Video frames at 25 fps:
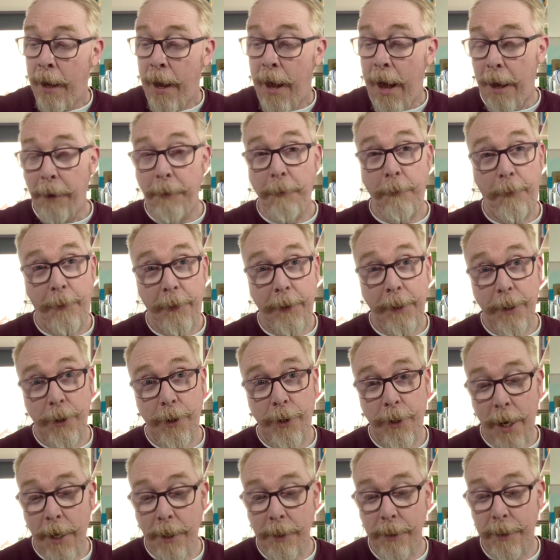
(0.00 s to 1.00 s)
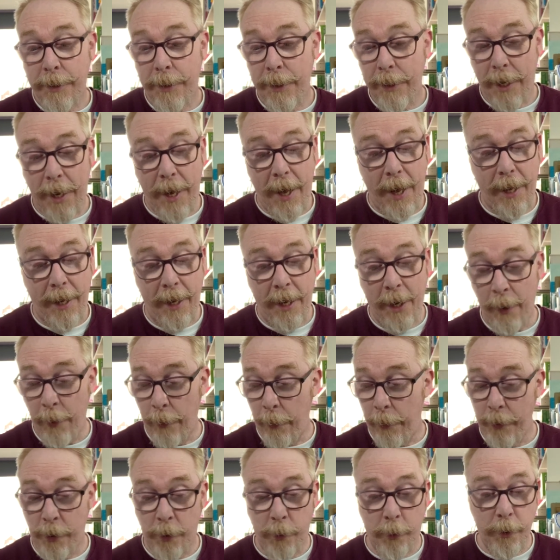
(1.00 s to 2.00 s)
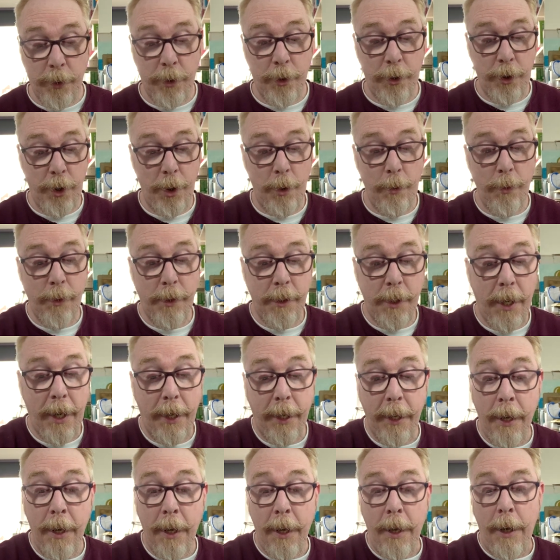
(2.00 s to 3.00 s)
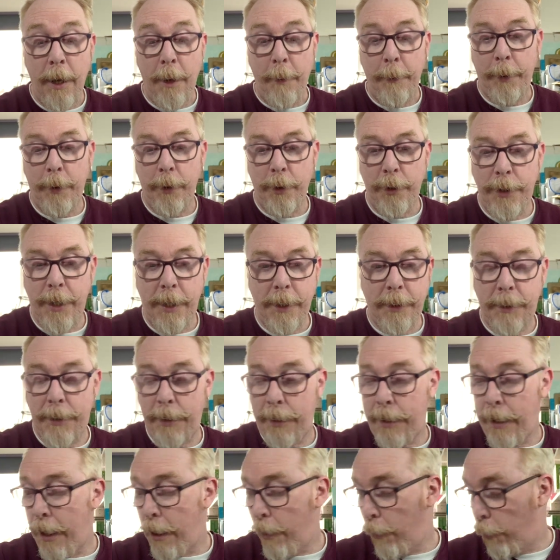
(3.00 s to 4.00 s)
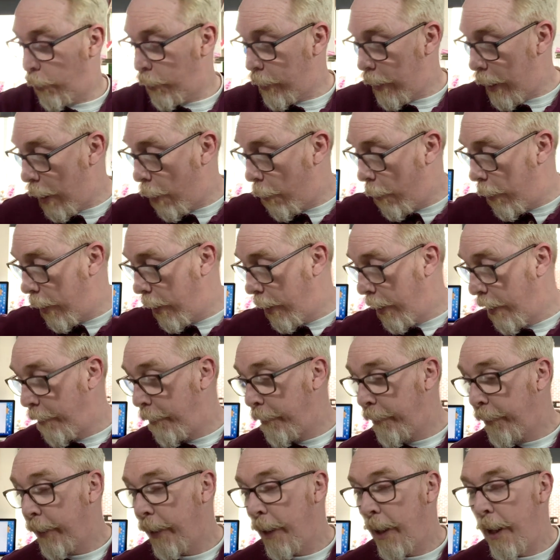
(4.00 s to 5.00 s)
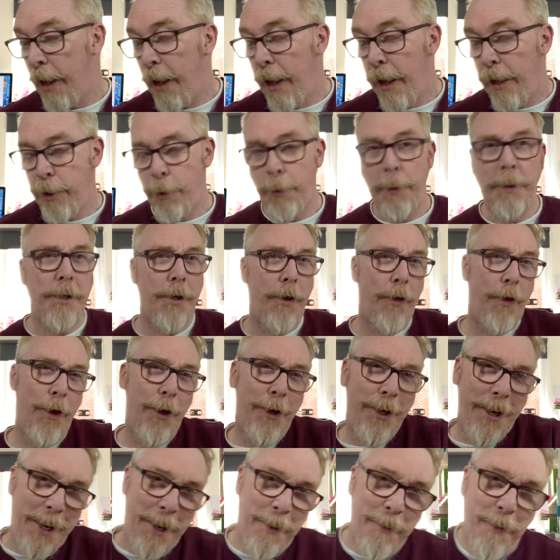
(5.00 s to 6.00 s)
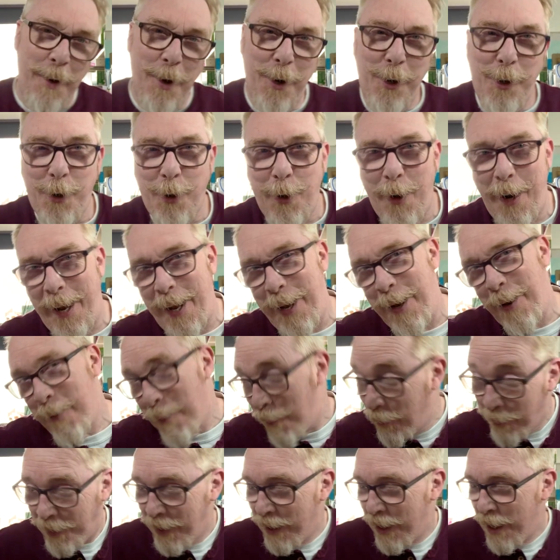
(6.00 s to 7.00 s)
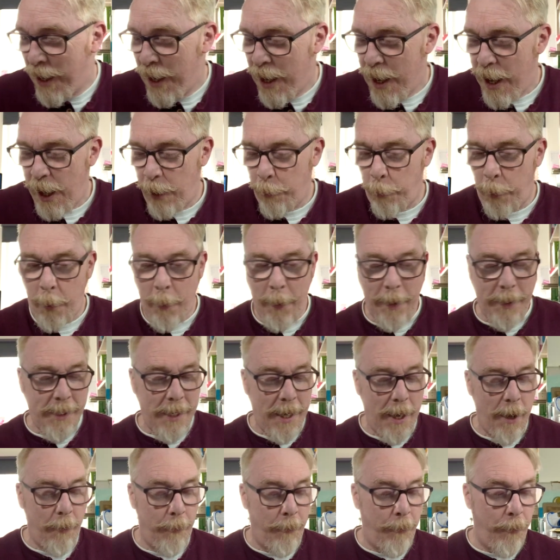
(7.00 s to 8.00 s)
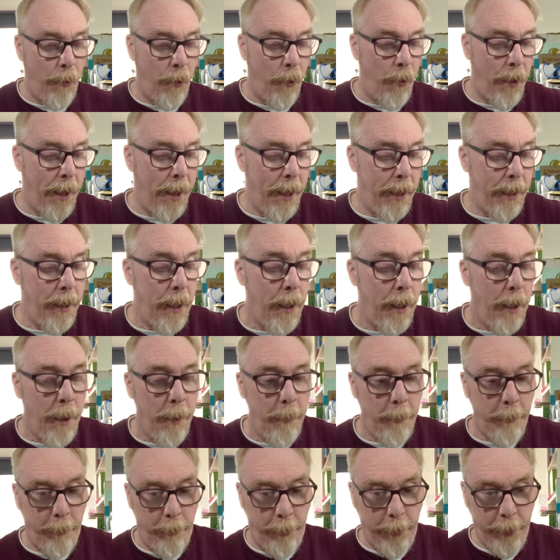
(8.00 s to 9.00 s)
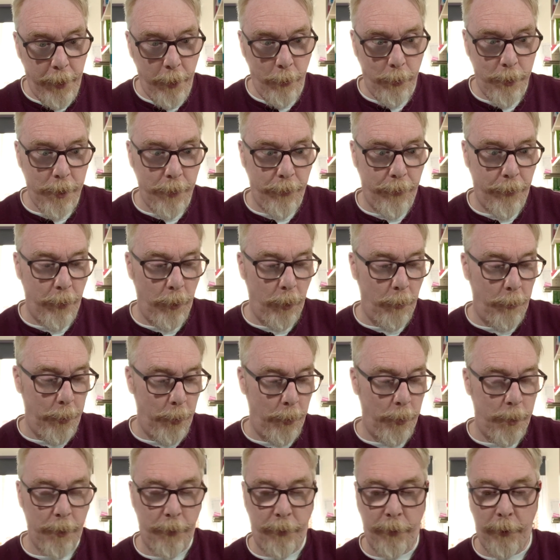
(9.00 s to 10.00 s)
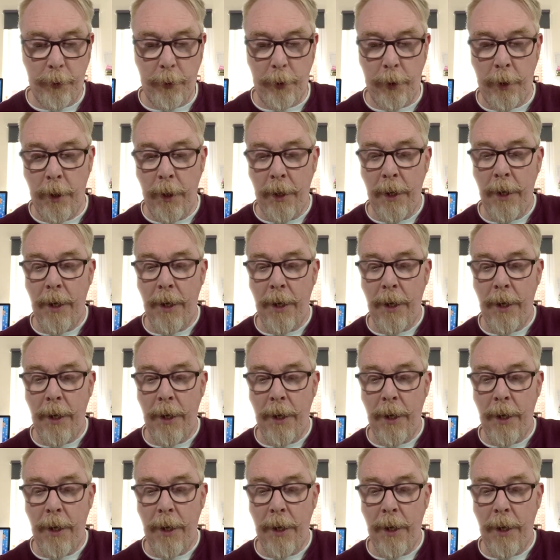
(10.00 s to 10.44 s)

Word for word: and finished yesterday, which was Tuesday, because yesterday was our 23rd anniversary and we went out for a beautiful, beautiful